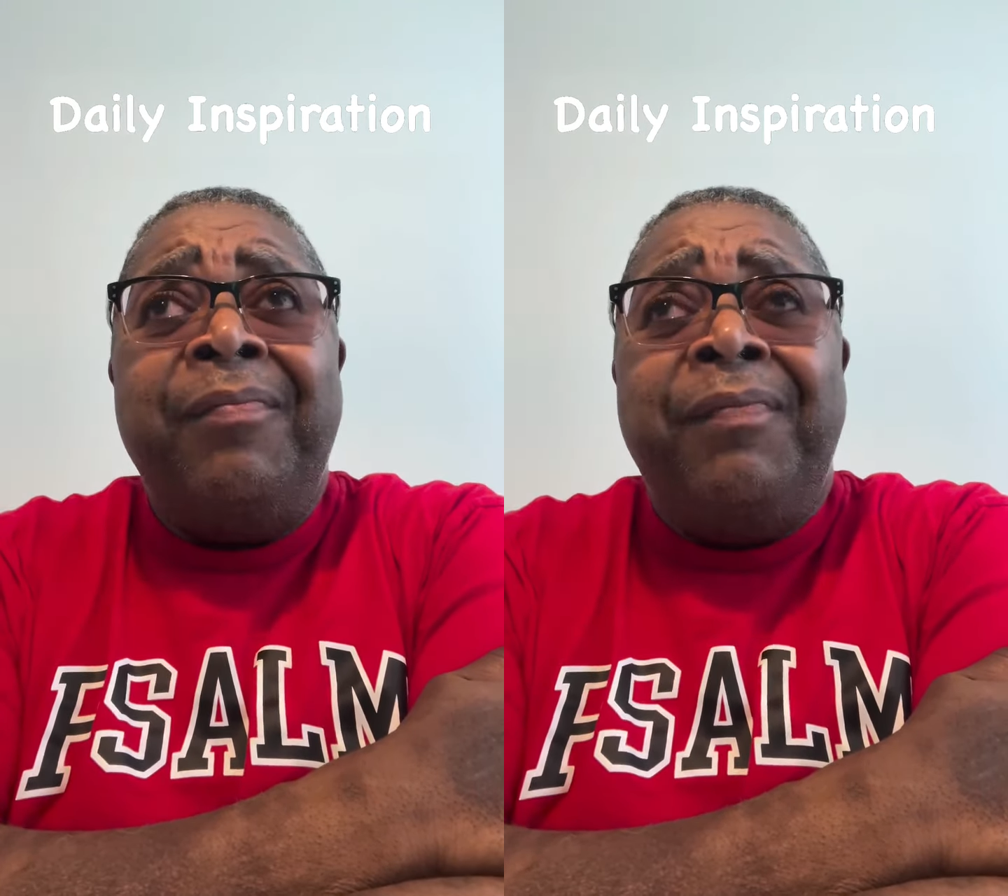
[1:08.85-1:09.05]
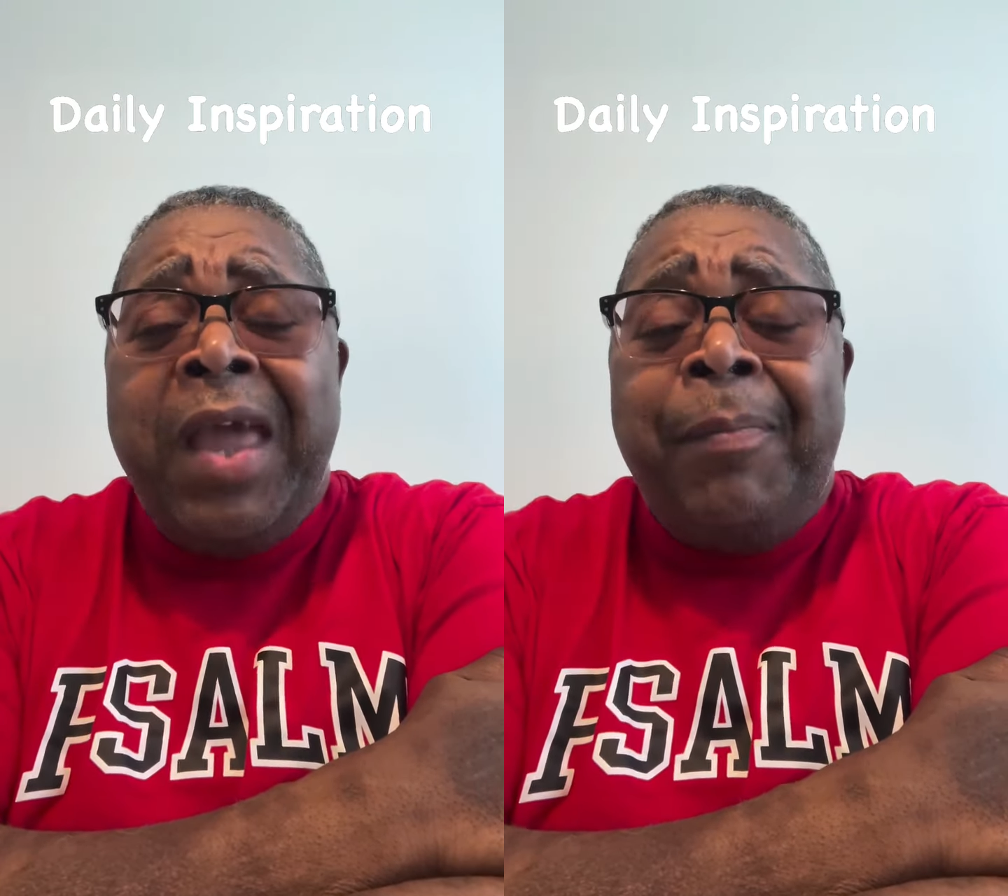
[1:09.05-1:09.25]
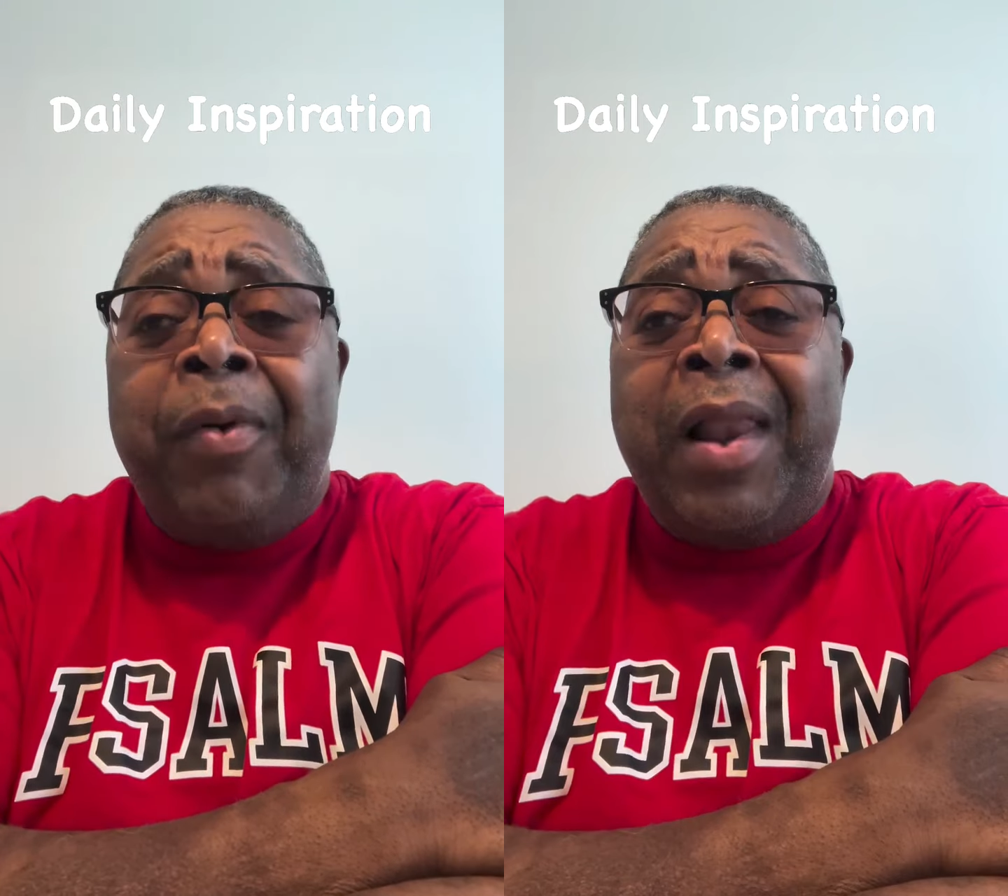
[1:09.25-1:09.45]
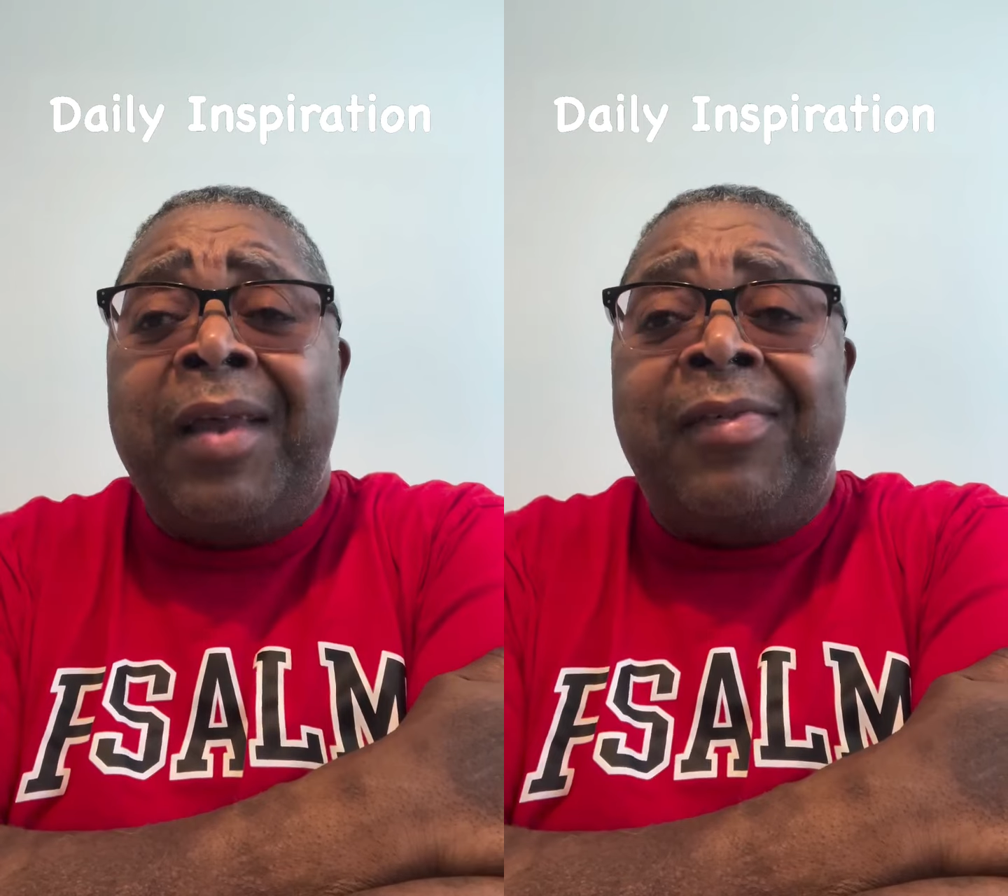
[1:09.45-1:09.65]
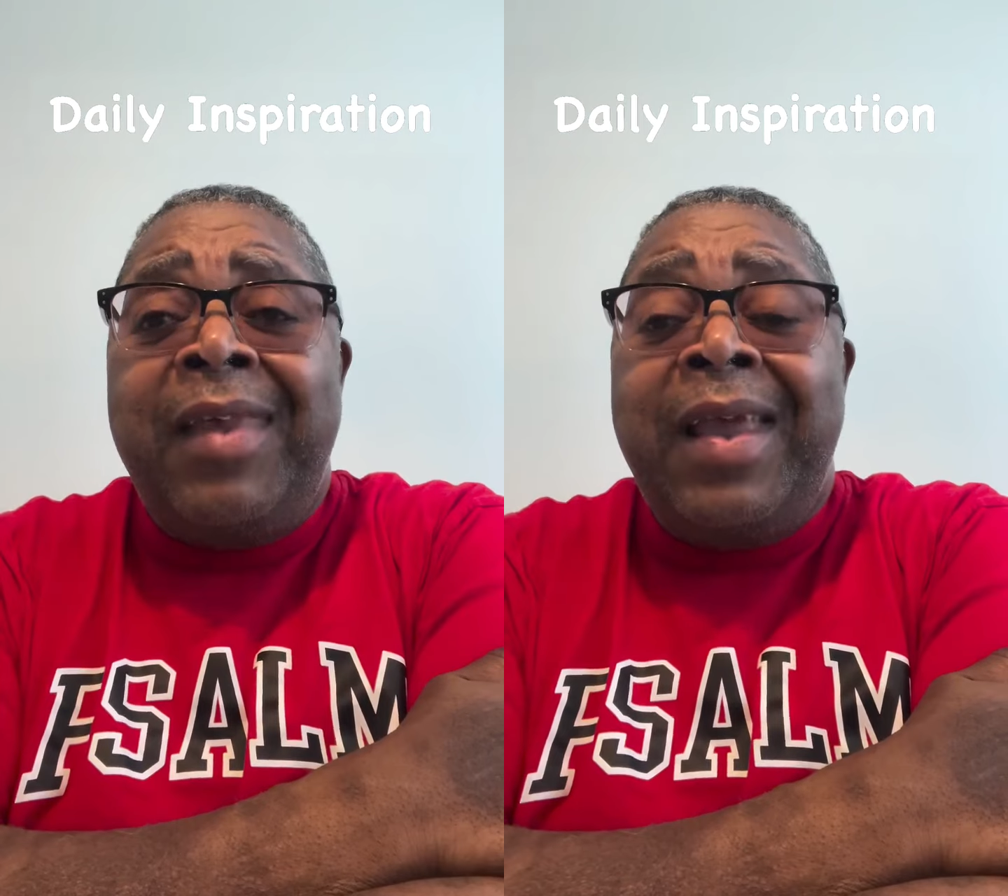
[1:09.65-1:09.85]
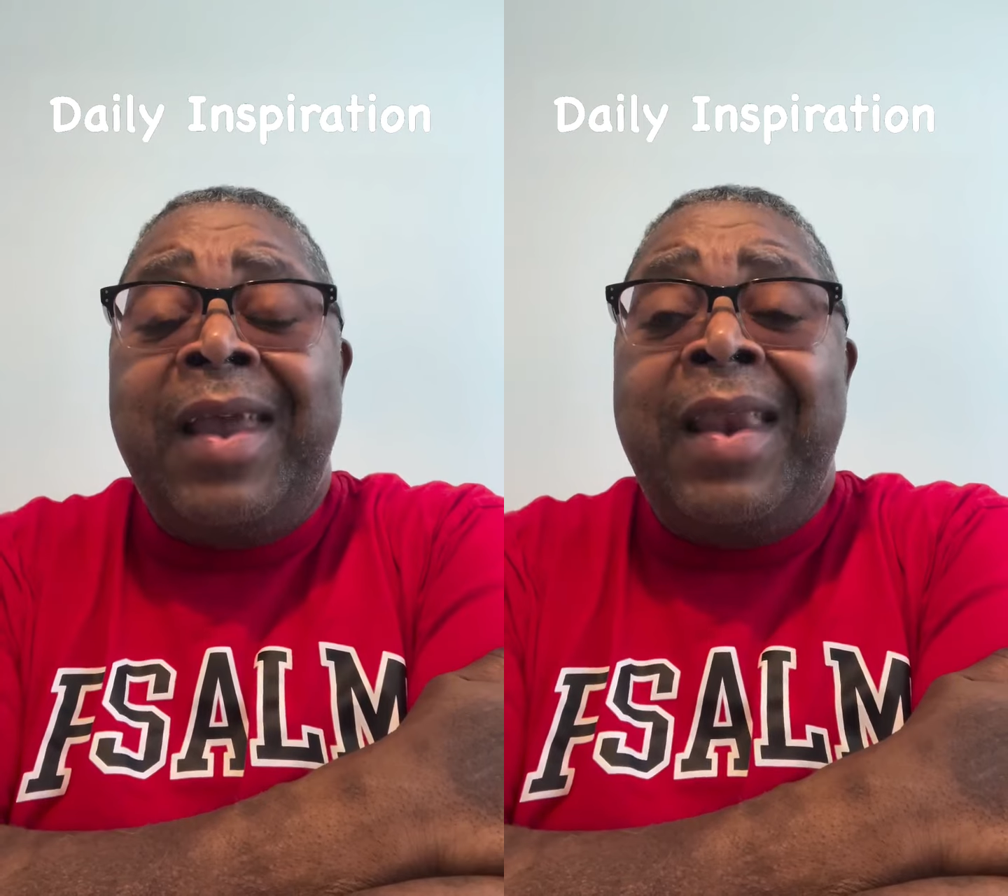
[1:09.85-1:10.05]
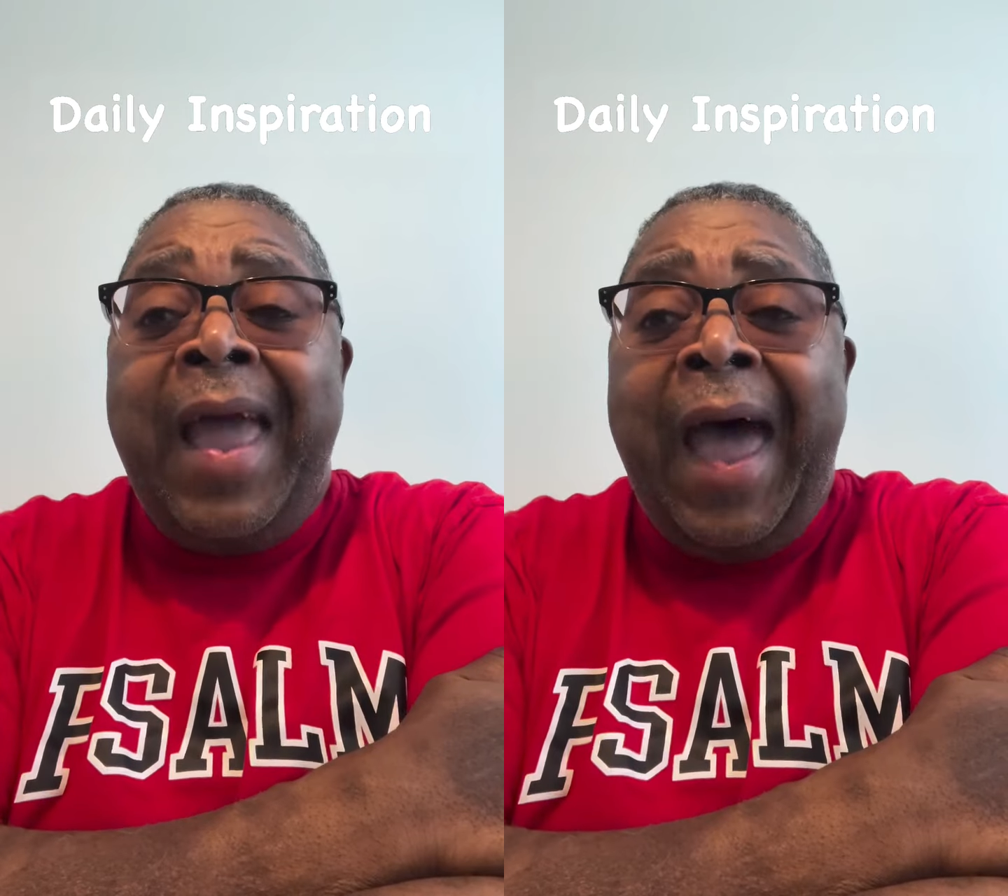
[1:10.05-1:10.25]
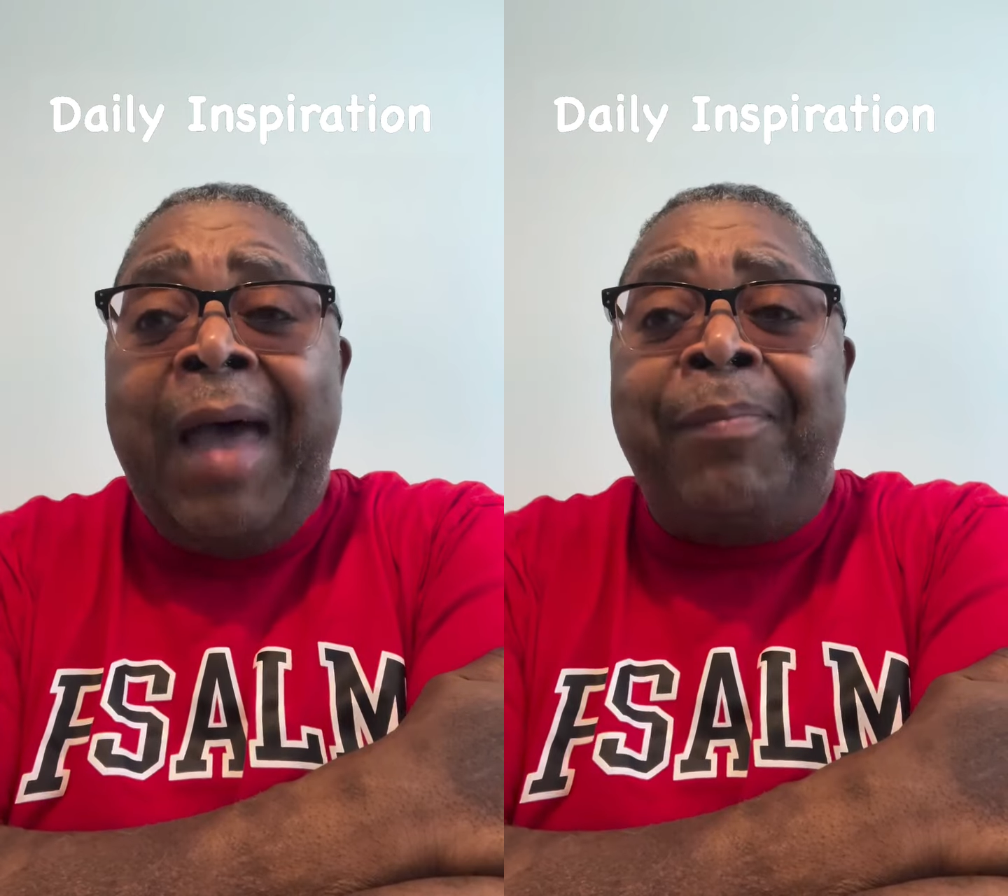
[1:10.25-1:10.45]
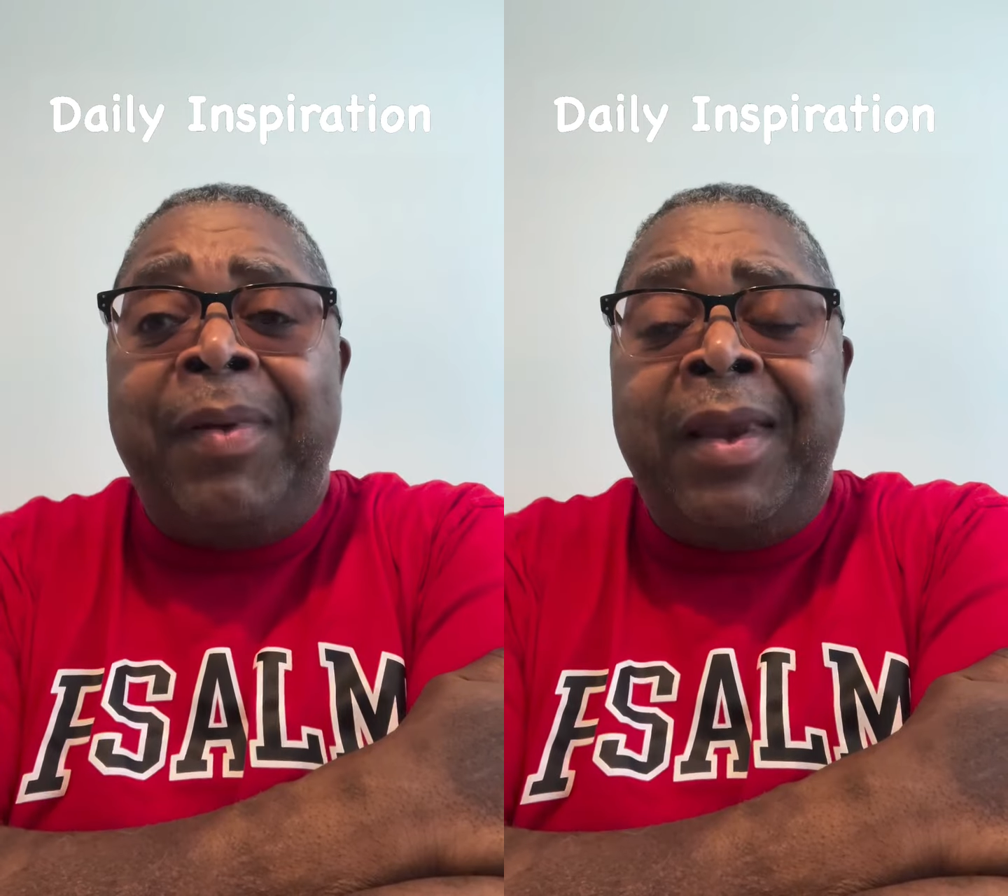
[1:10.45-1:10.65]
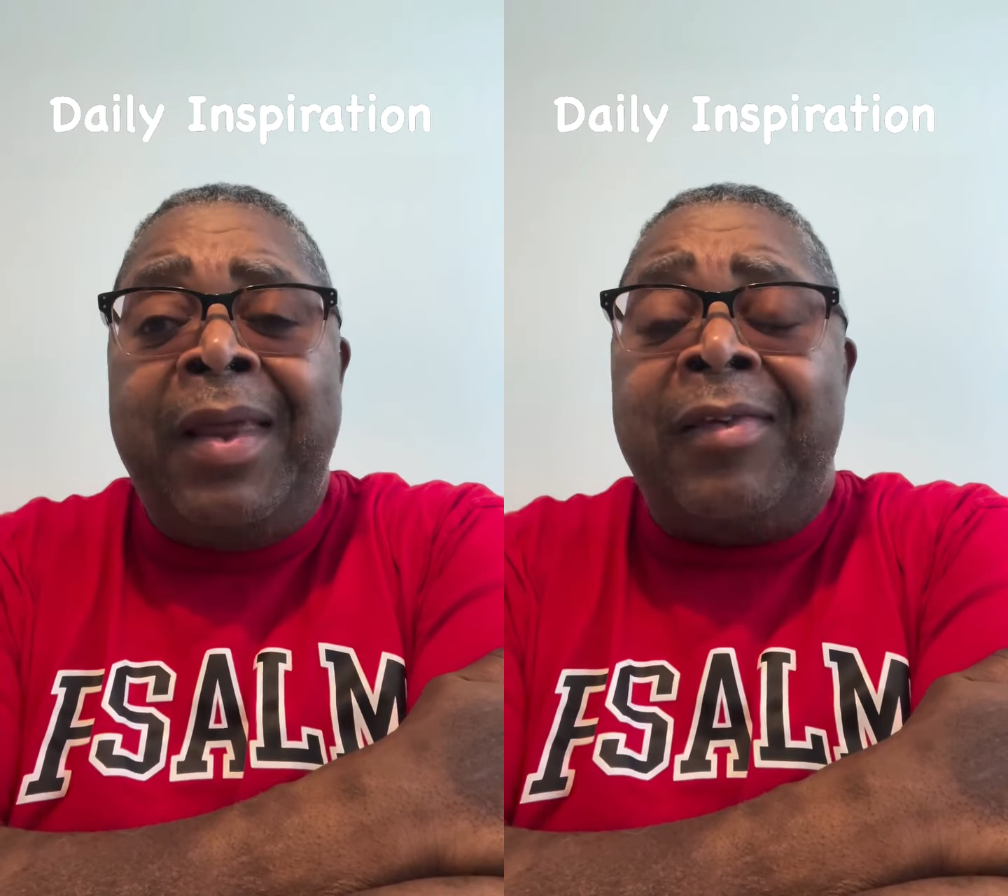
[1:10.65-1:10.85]
people are seeking
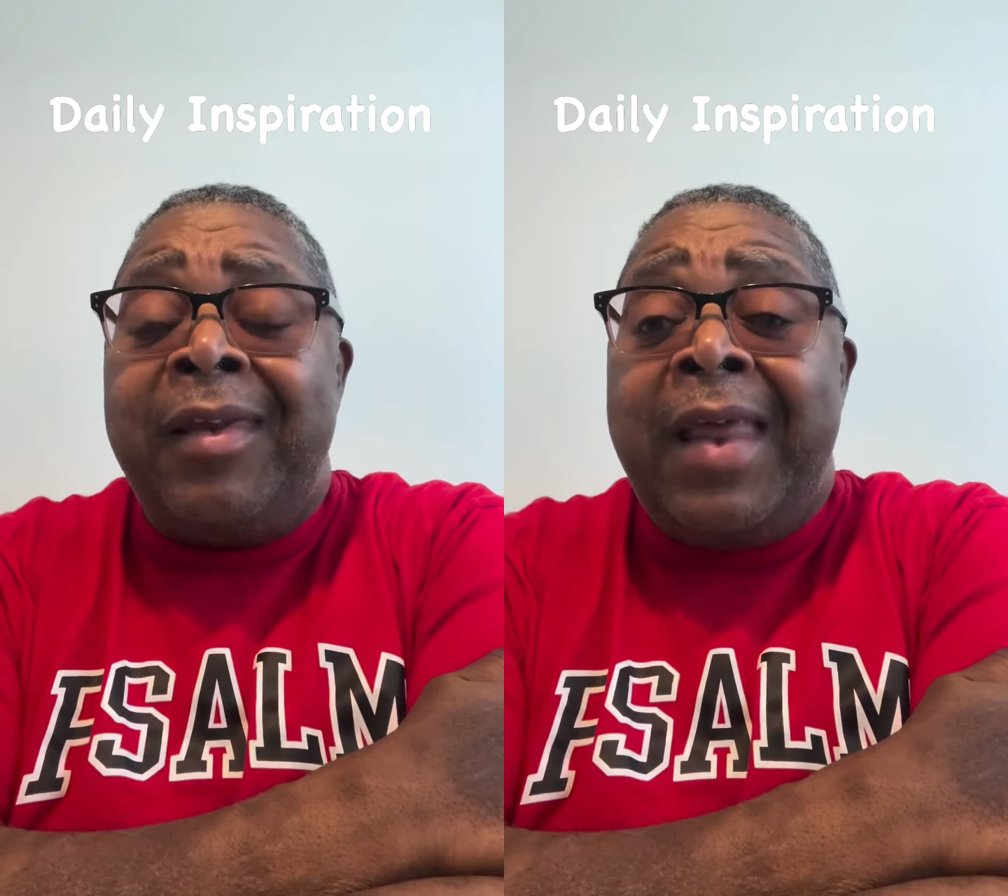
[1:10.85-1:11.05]
happiness,